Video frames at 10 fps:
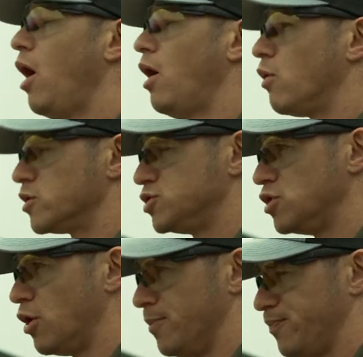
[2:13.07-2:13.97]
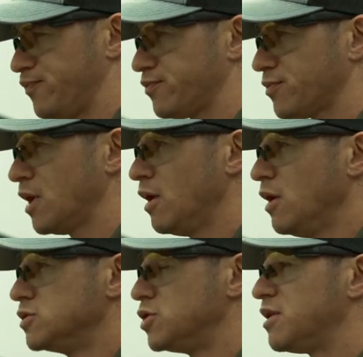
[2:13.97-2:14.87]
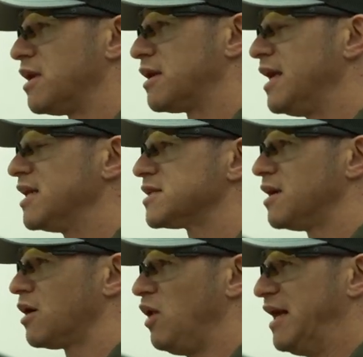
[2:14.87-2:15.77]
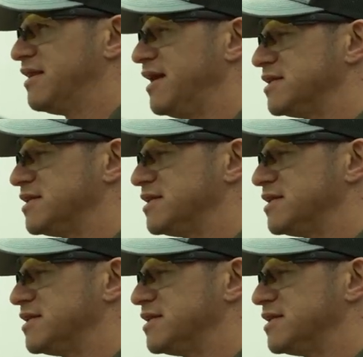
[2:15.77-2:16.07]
or so. So the technique is going to go like this.